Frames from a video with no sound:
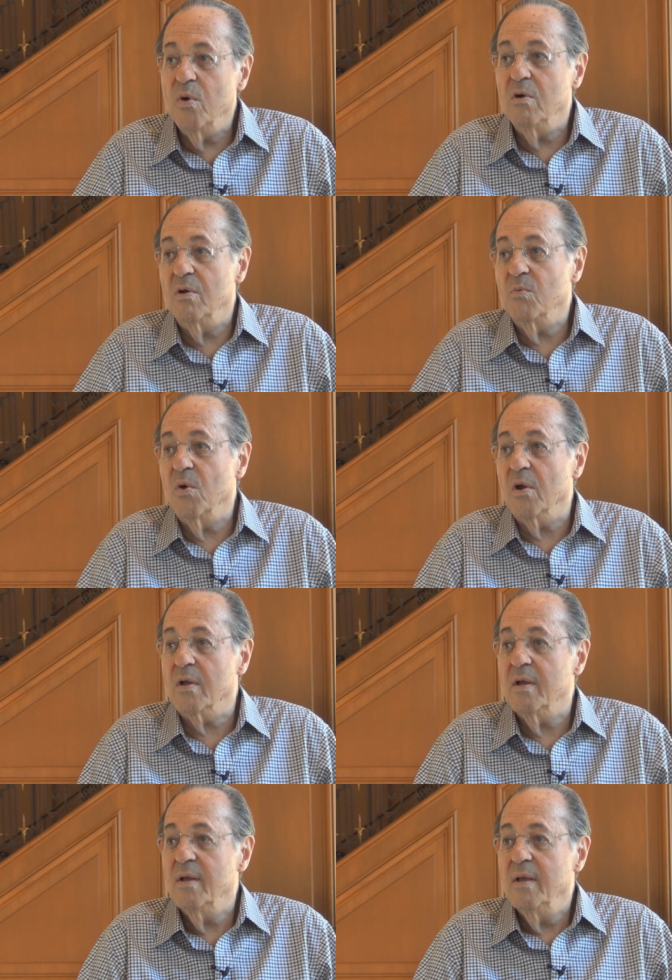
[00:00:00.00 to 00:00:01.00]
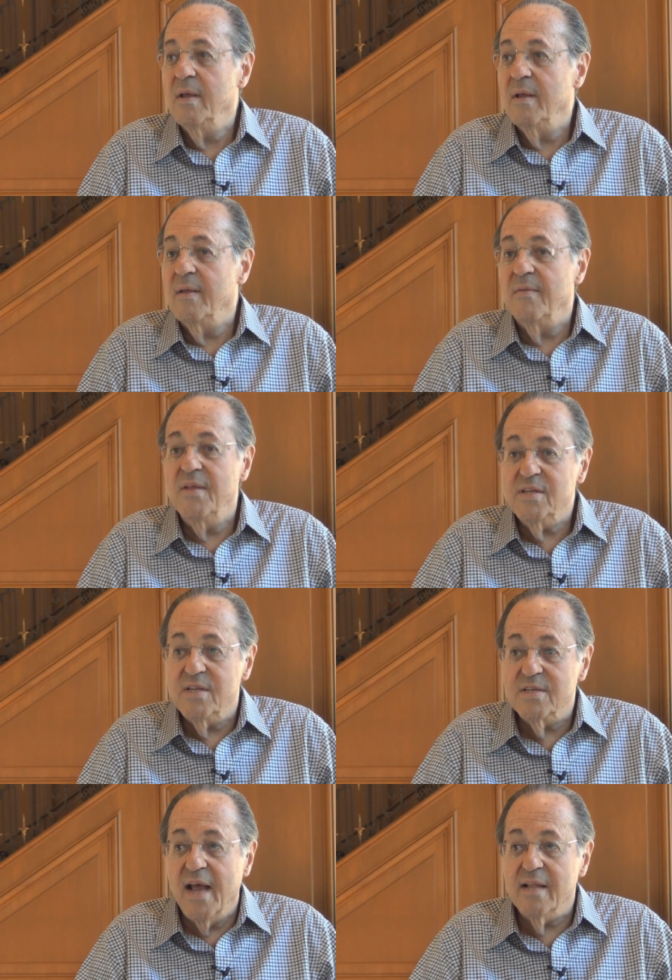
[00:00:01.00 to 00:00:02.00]
will it work? This
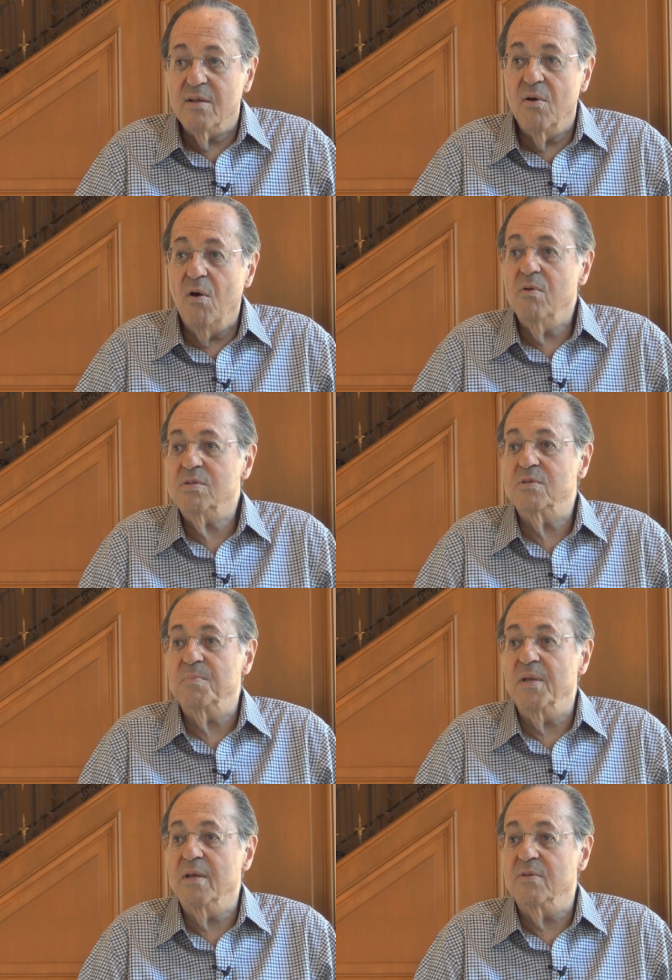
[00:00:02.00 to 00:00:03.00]
has got to also be